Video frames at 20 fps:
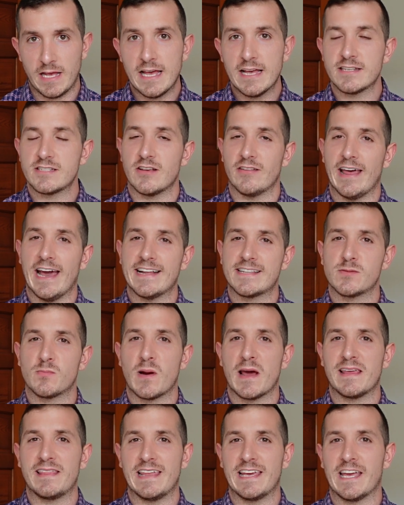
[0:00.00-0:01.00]
So that's
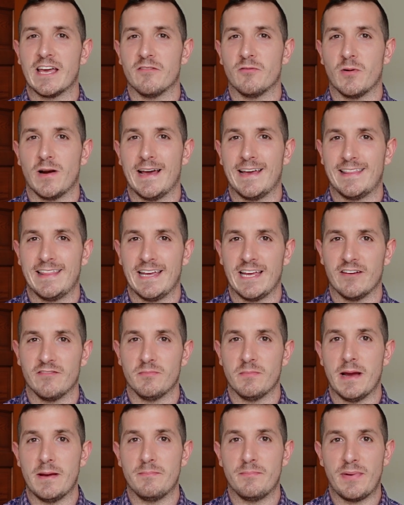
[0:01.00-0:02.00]
what I think of when I think of
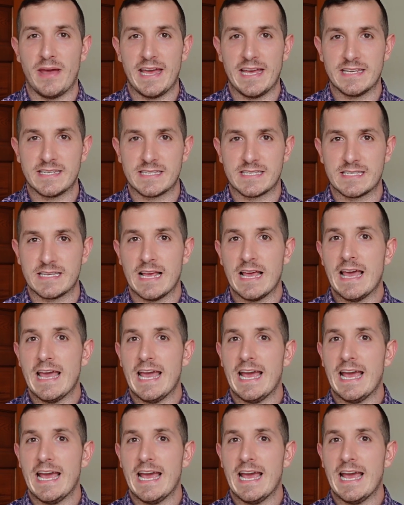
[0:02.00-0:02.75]
my base,